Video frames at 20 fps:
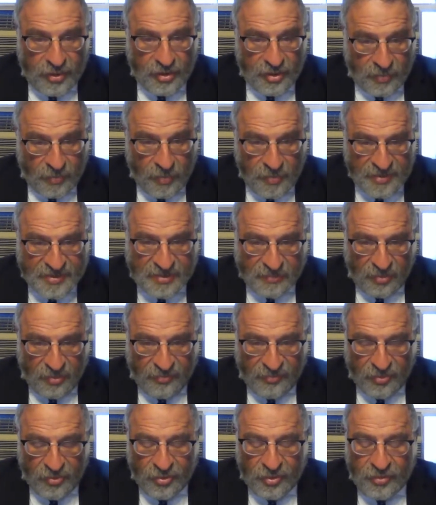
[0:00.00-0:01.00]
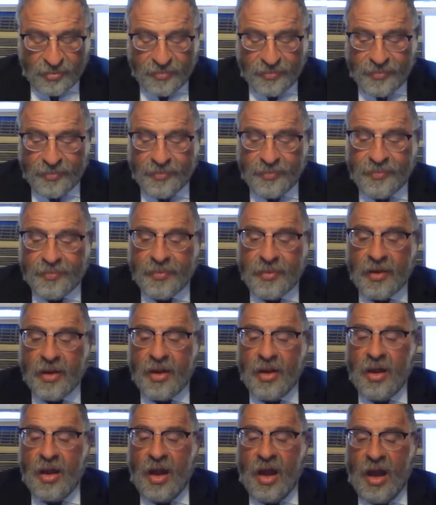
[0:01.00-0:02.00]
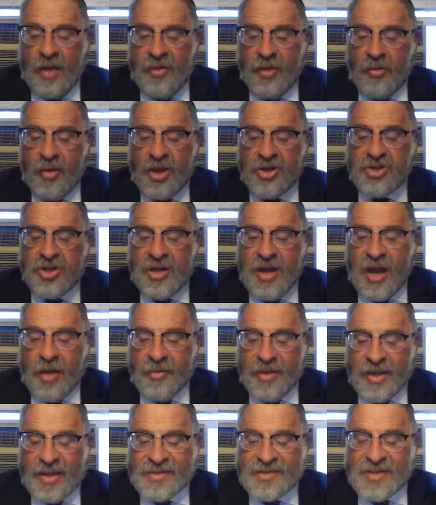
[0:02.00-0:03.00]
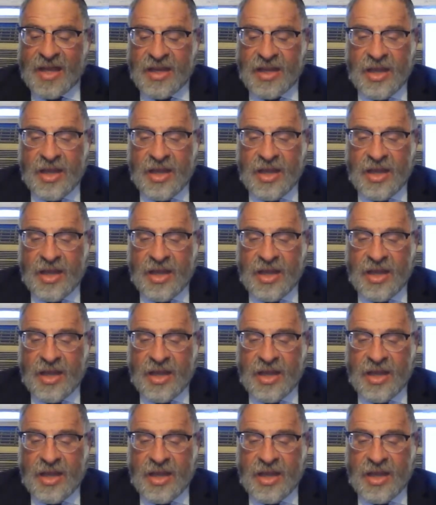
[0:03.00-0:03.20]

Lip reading: into permissible food. And the question now is that